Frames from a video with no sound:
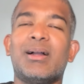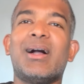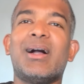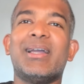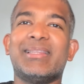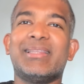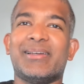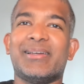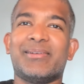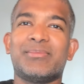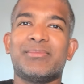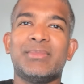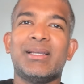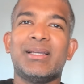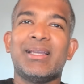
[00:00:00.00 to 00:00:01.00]
Hi there.
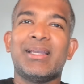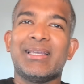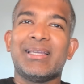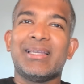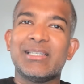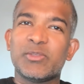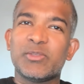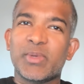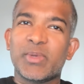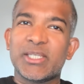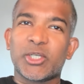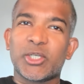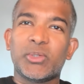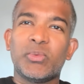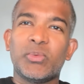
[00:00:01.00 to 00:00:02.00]
In this
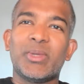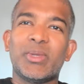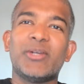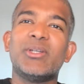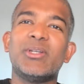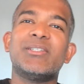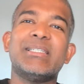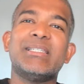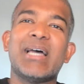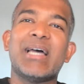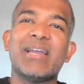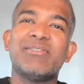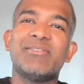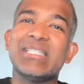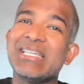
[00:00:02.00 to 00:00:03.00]
video, we're going to
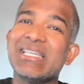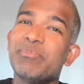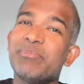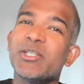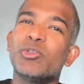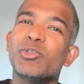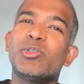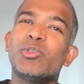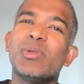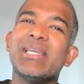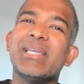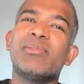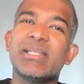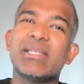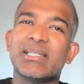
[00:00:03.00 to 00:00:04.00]
dive deep into three
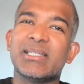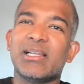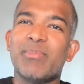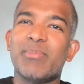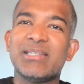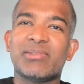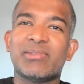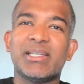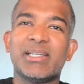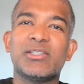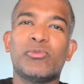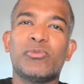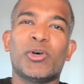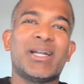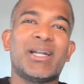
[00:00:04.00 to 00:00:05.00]
critical metrics
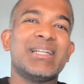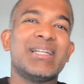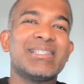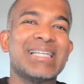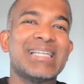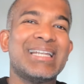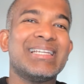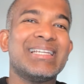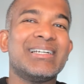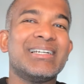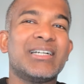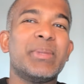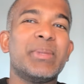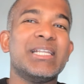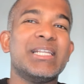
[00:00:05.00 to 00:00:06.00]
for understanding a
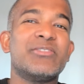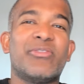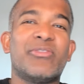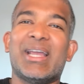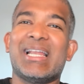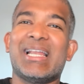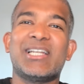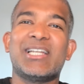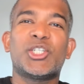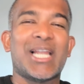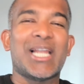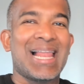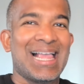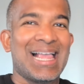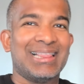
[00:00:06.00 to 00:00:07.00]
company's financial
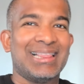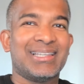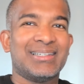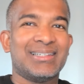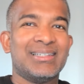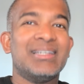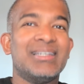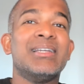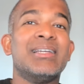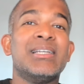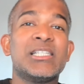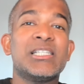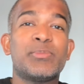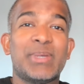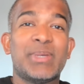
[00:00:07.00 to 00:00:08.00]
health.
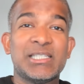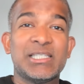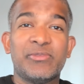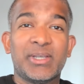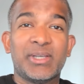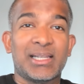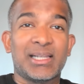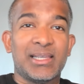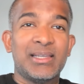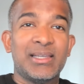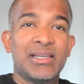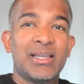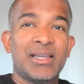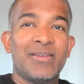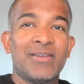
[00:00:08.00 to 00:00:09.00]
Specifically,
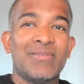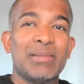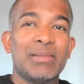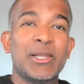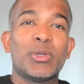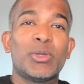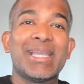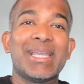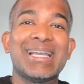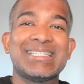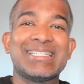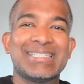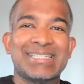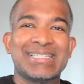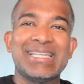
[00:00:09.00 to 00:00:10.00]
we'll be looking
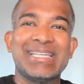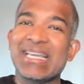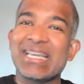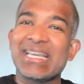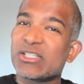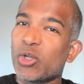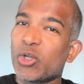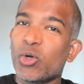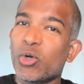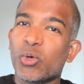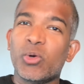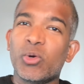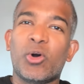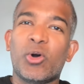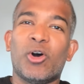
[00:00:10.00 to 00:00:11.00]
at
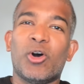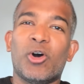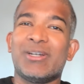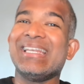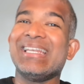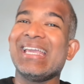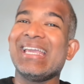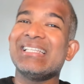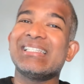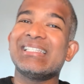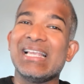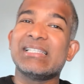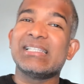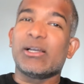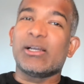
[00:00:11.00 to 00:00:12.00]
DSO or Days
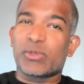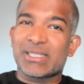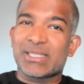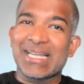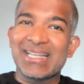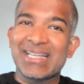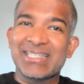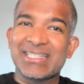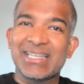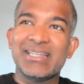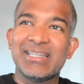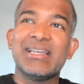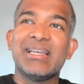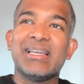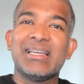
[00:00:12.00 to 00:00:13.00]
Sales Outstanding,